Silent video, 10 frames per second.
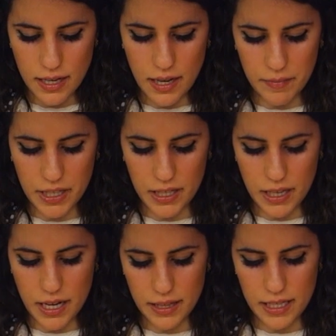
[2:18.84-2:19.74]
And I'm going to
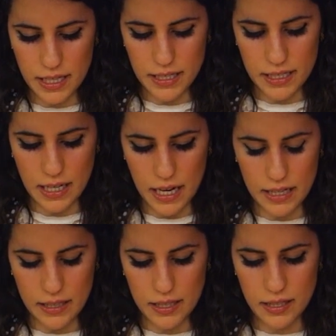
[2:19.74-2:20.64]
cut the
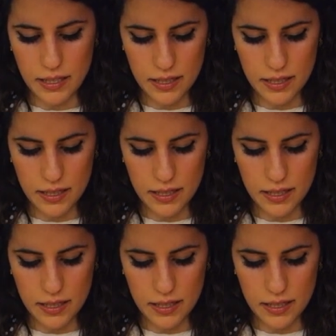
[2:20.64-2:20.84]
insides.